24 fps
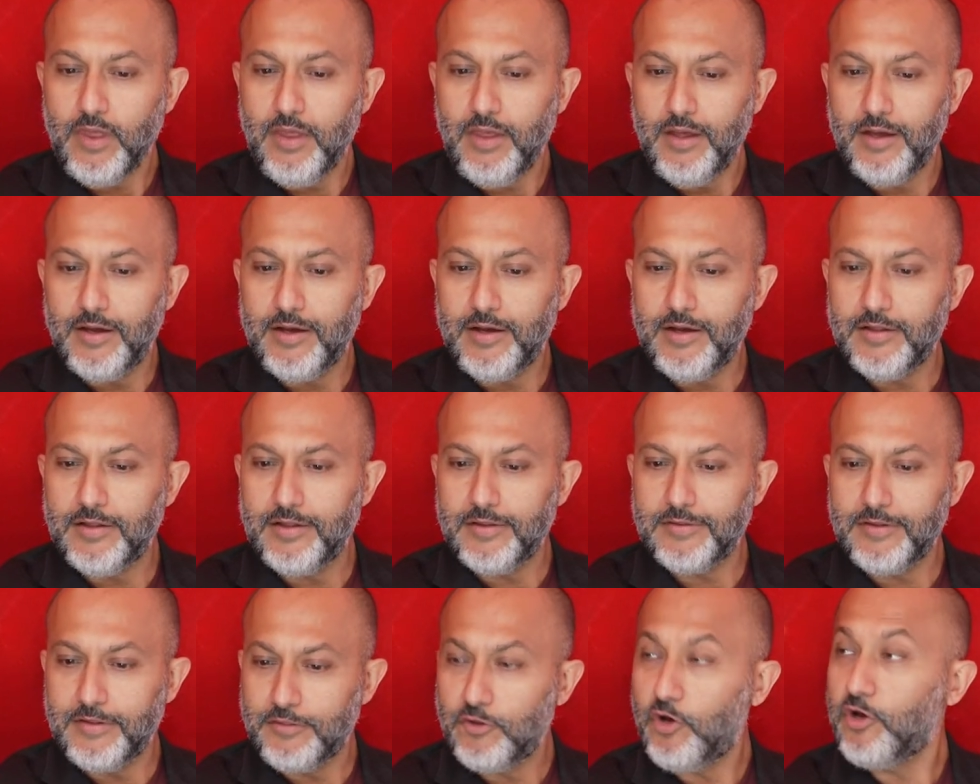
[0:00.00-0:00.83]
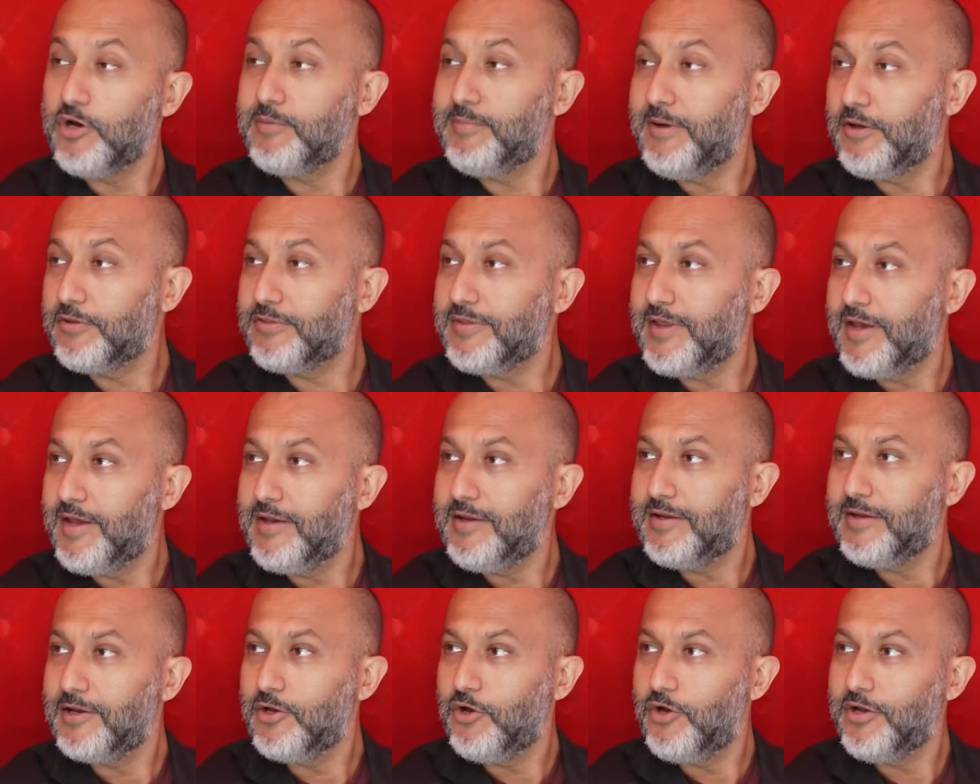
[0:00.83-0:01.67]
They thought about
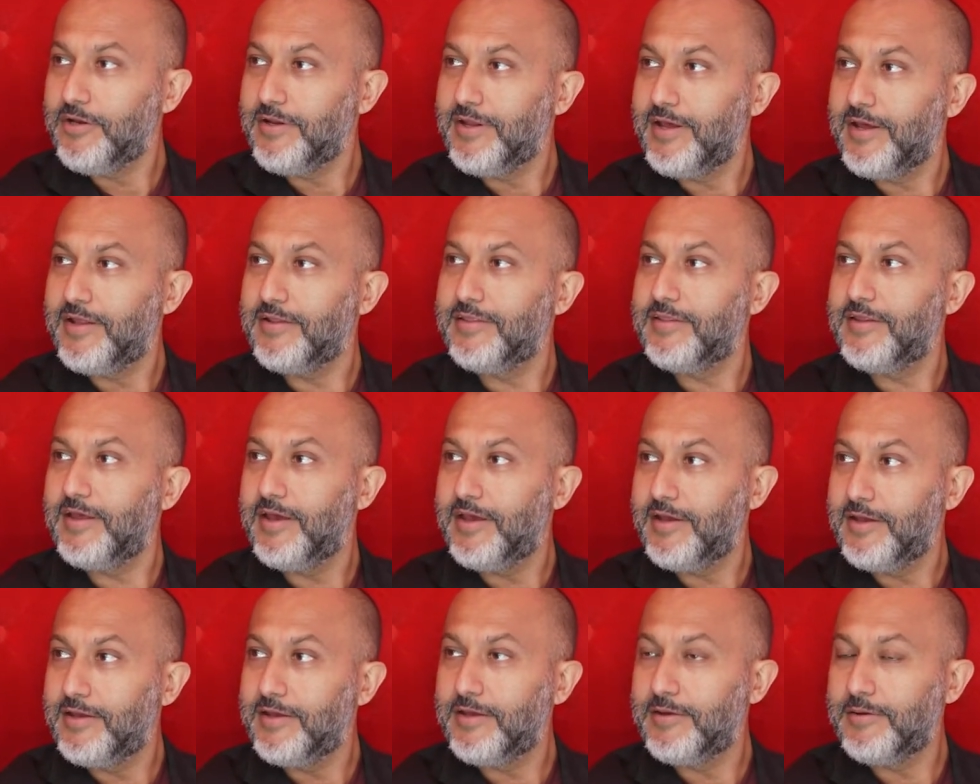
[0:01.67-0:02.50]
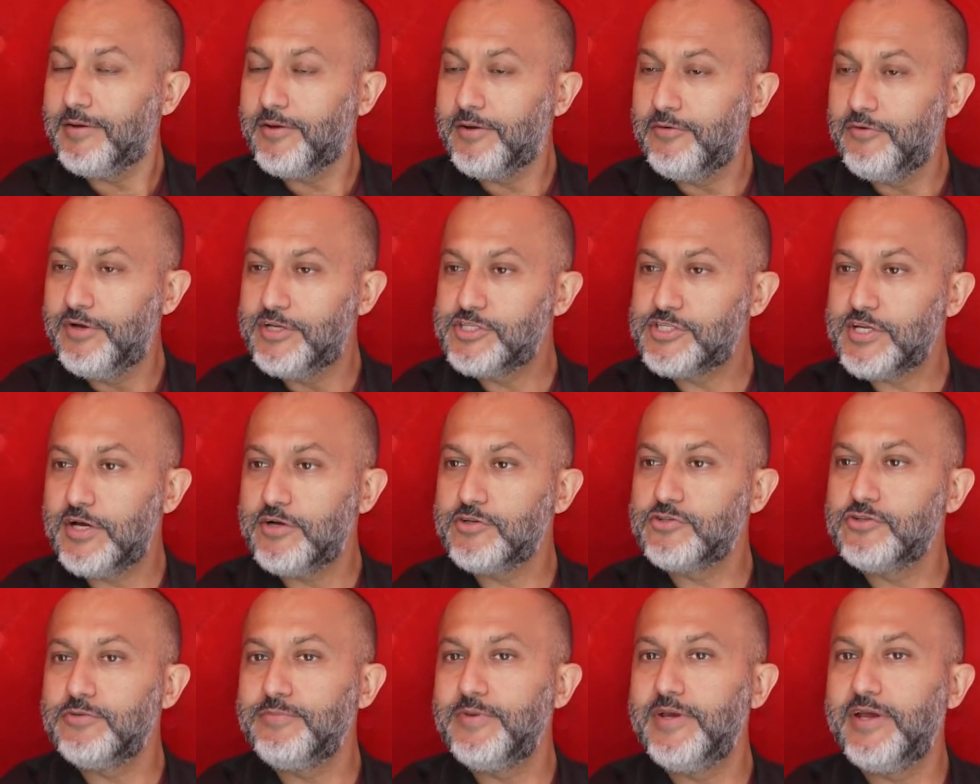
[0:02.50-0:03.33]
that a lot, and they reached
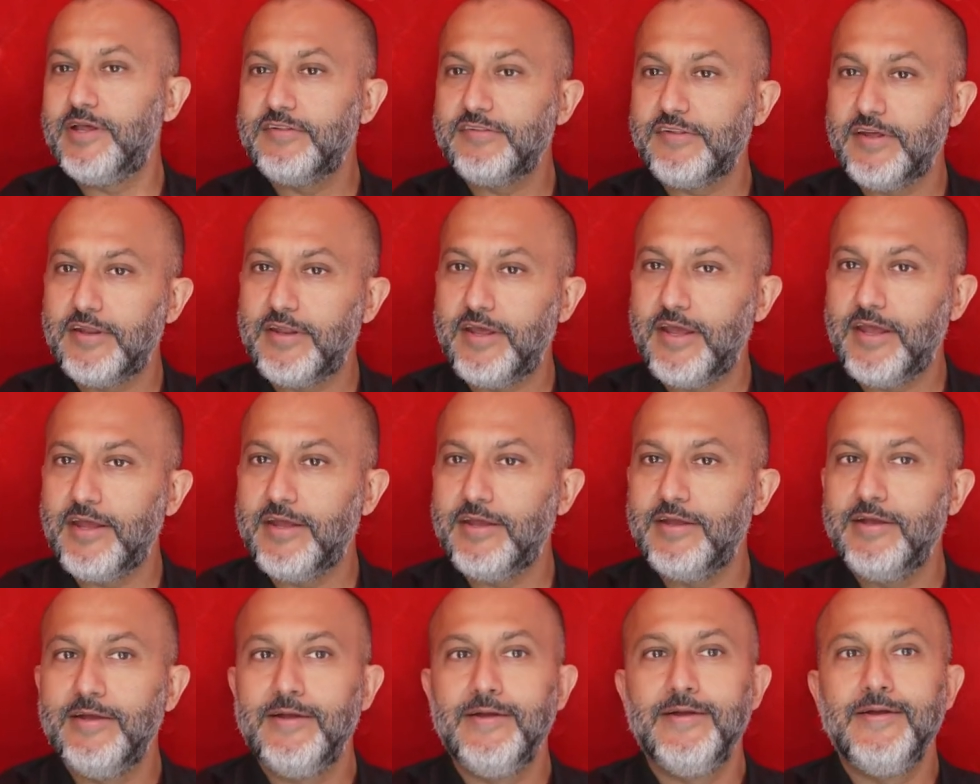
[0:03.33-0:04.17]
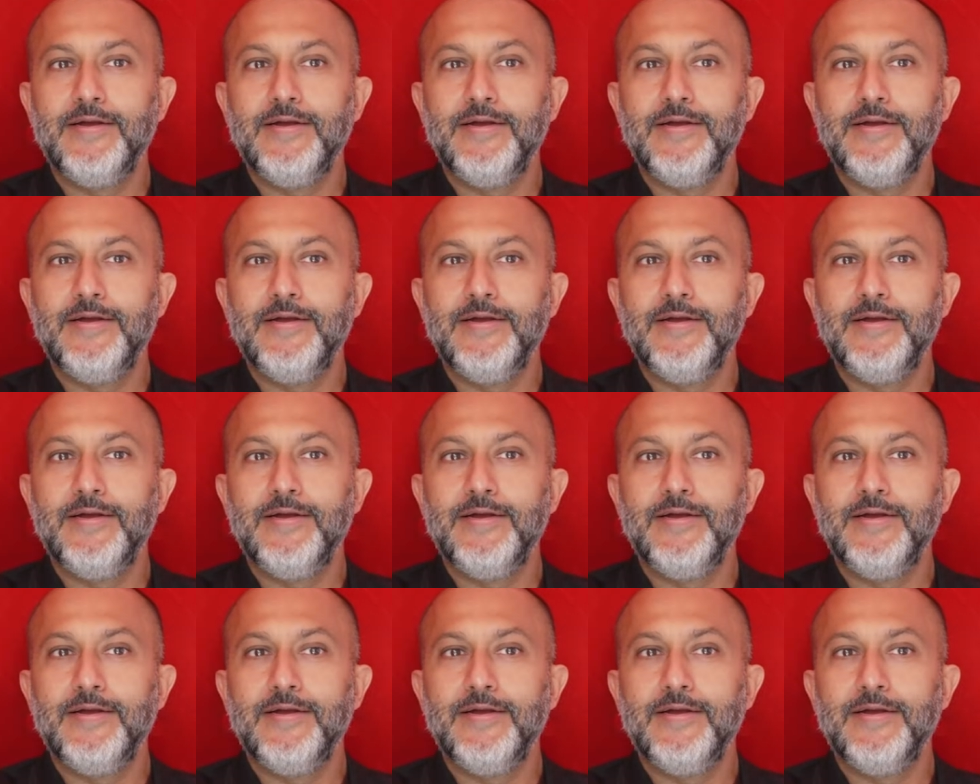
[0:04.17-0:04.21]
out to me and said, "Hey,